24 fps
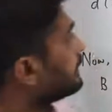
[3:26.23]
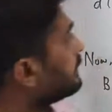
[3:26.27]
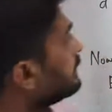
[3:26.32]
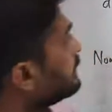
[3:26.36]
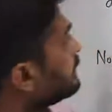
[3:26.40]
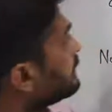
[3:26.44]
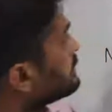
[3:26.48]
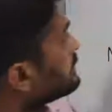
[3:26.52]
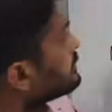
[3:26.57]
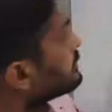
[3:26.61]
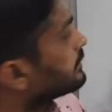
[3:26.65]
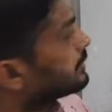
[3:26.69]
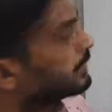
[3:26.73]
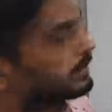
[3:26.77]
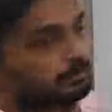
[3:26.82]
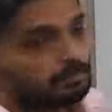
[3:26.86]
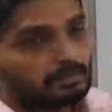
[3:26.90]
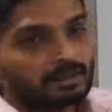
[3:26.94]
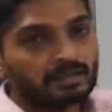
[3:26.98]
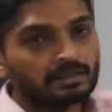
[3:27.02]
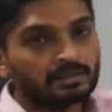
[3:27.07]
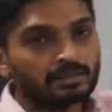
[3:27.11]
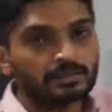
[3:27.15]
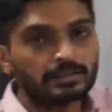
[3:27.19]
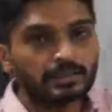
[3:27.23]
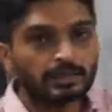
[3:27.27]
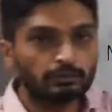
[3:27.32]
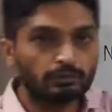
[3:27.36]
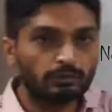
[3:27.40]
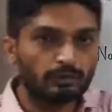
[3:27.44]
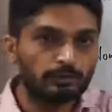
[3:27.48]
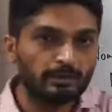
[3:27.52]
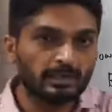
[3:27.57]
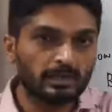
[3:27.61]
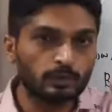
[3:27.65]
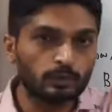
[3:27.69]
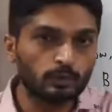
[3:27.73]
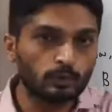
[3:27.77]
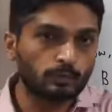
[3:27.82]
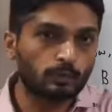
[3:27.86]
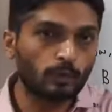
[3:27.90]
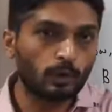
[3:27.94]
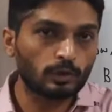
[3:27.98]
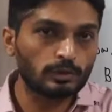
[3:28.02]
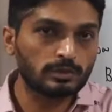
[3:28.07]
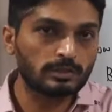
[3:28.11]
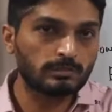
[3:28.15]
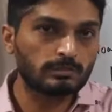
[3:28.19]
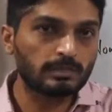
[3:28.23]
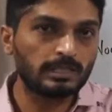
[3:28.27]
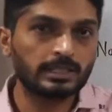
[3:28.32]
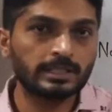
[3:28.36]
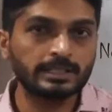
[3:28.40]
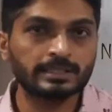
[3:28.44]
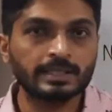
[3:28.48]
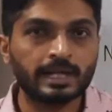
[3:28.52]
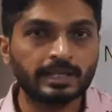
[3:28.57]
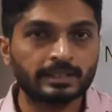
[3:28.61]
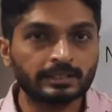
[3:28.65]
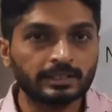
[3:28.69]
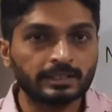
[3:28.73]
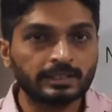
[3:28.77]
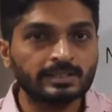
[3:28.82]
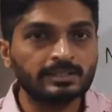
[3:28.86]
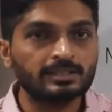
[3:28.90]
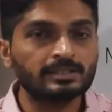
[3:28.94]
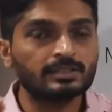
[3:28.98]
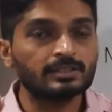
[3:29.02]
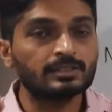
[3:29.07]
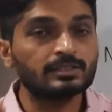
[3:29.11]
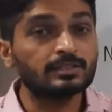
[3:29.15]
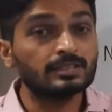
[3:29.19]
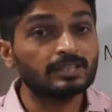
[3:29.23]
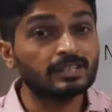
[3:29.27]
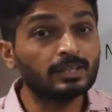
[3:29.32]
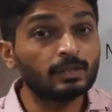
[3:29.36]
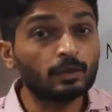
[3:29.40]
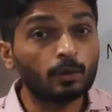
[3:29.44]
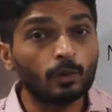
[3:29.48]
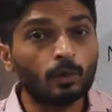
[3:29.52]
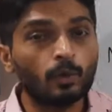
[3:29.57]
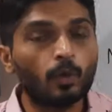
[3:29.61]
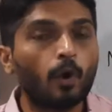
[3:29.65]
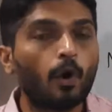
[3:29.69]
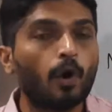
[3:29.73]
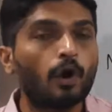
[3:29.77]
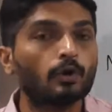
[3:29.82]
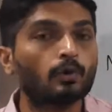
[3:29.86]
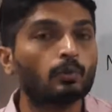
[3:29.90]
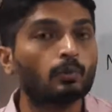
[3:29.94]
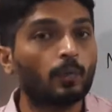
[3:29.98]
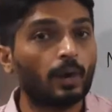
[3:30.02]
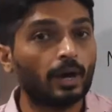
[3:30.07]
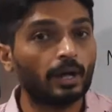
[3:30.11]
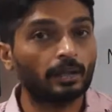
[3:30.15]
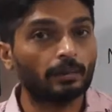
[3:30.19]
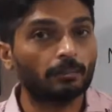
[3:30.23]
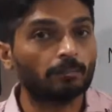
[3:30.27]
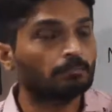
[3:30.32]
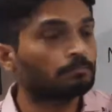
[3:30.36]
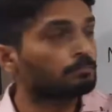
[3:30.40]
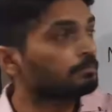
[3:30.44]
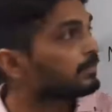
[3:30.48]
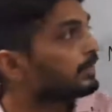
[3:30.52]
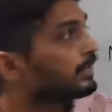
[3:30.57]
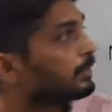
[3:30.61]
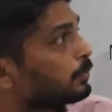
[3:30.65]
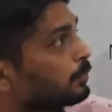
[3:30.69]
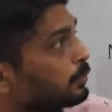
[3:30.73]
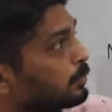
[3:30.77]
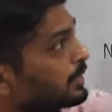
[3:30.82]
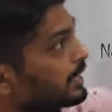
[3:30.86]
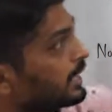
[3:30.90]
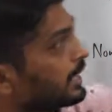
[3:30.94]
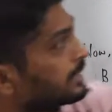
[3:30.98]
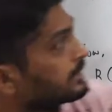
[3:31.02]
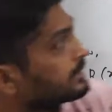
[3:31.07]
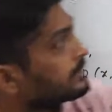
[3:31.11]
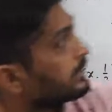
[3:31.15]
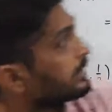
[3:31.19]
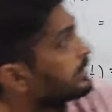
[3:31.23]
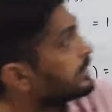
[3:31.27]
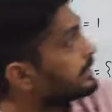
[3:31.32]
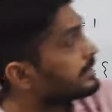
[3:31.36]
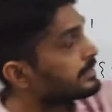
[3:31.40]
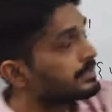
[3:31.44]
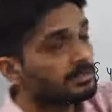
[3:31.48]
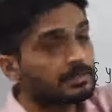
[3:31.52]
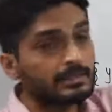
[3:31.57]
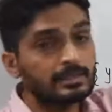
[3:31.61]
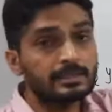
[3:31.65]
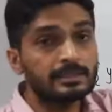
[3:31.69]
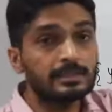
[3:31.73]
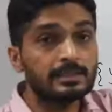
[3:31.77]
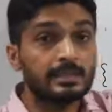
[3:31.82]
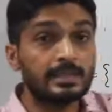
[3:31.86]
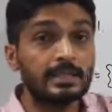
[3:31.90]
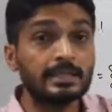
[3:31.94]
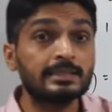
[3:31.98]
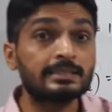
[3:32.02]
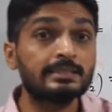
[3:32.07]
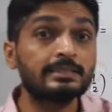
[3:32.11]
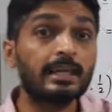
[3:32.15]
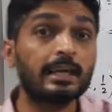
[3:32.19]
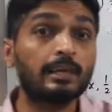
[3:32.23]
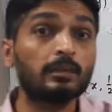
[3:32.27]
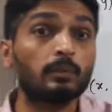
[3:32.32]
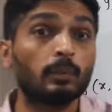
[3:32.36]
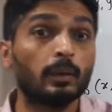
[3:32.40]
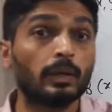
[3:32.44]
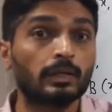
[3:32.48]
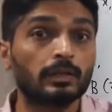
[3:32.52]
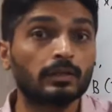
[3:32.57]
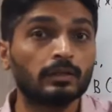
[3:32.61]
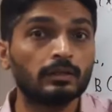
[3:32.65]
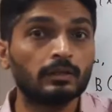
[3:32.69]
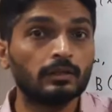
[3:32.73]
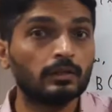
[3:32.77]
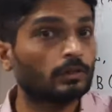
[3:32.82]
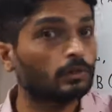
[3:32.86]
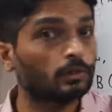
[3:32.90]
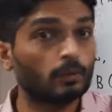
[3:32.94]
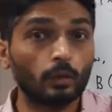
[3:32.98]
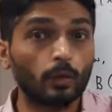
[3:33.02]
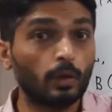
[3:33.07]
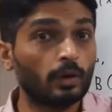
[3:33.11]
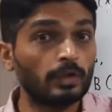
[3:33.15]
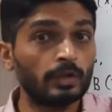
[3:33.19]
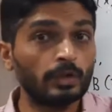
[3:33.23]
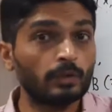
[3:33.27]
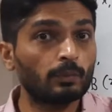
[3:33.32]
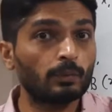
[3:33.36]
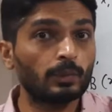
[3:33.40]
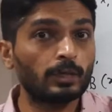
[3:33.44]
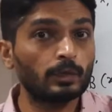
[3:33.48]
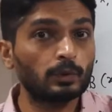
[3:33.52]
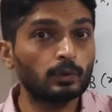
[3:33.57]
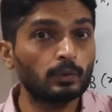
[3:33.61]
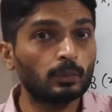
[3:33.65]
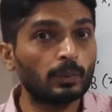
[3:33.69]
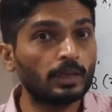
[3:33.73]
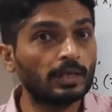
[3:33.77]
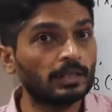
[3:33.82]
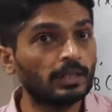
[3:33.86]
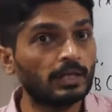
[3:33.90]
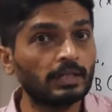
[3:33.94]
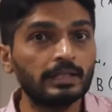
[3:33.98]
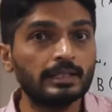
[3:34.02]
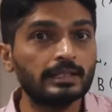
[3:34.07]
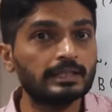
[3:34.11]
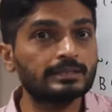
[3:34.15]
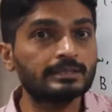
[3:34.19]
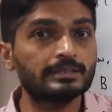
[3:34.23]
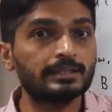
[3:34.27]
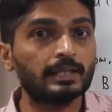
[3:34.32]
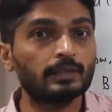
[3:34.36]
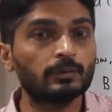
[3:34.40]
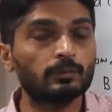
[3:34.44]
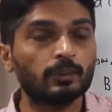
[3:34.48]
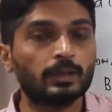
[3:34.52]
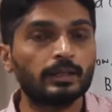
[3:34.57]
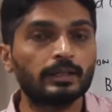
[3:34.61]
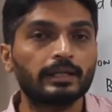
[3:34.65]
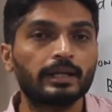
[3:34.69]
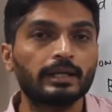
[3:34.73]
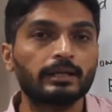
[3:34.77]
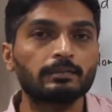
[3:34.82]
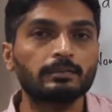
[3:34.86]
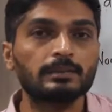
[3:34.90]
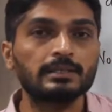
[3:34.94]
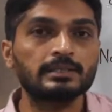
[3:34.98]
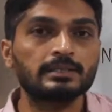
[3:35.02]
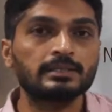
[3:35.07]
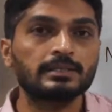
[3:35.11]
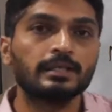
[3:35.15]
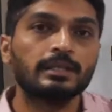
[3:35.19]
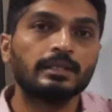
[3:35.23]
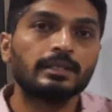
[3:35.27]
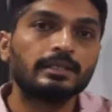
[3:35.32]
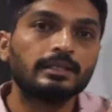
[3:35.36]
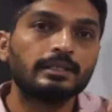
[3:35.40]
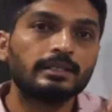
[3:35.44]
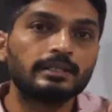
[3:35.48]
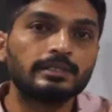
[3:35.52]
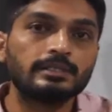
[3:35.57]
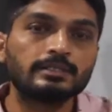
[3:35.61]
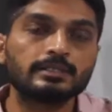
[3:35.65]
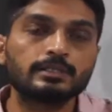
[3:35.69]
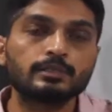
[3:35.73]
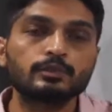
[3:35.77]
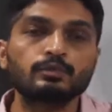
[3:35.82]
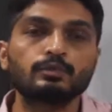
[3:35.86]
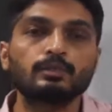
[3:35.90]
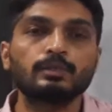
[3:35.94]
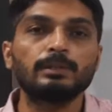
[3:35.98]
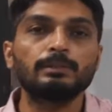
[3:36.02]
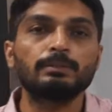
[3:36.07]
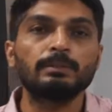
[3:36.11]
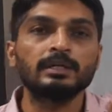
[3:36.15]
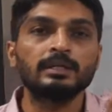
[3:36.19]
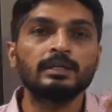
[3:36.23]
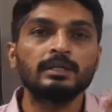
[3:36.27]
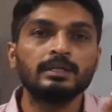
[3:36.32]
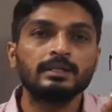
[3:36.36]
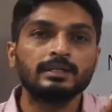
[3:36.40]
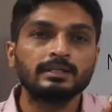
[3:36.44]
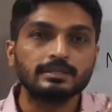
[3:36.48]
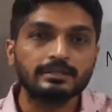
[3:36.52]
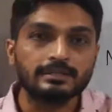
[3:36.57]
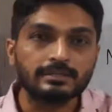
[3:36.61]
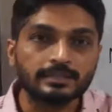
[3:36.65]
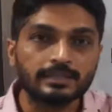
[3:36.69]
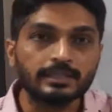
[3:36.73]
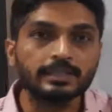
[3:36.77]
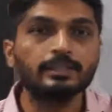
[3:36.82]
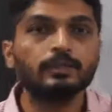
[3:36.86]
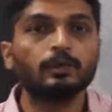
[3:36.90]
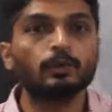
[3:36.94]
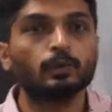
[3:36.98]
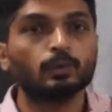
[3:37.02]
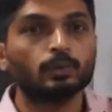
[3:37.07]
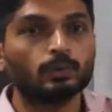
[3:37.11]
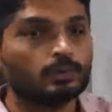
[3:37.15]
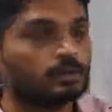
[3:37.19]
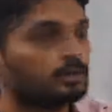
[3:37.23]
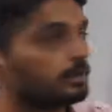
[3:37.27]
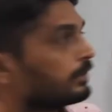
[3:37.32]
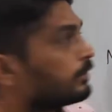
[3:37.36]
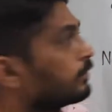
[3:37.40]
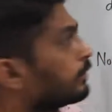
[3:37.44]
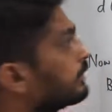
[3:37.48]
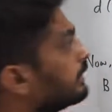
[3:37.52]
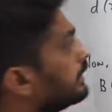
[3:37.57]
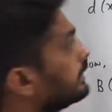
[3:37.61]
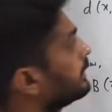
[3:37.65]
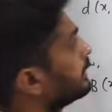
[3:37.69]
in a discrete metric, there will be two possibilities, either distance 0 or 1. We are saying distance less than 1, not equal to 1, huh? Less than 1. That means distance will be 0 only. Okay,